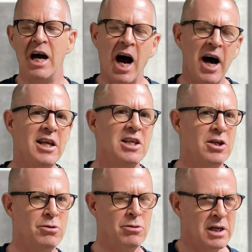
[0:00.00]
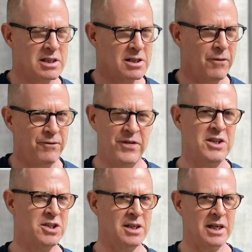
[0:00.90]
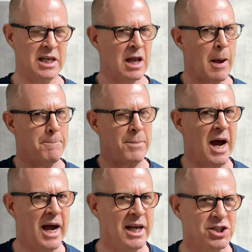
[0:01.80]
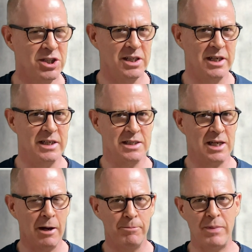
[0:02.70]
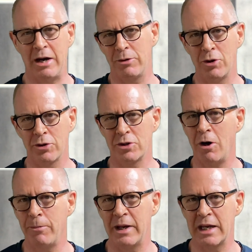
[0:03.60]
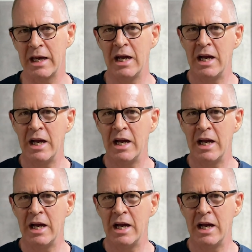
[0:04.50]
Are you sufficiently passionate about your topic